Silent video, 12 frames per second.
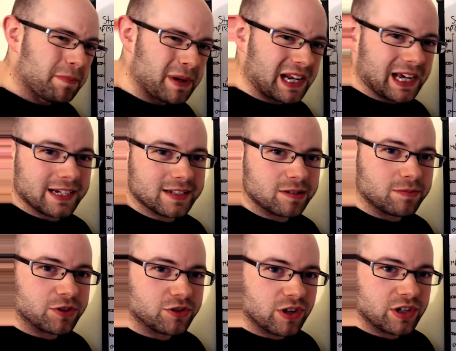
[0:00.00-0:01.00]
bit like a similar
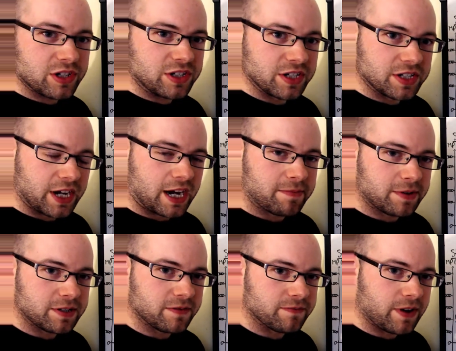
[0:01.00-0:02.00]
structure to
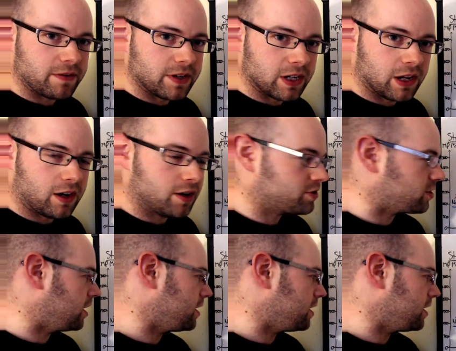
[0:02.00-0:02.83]
diamond, very large, and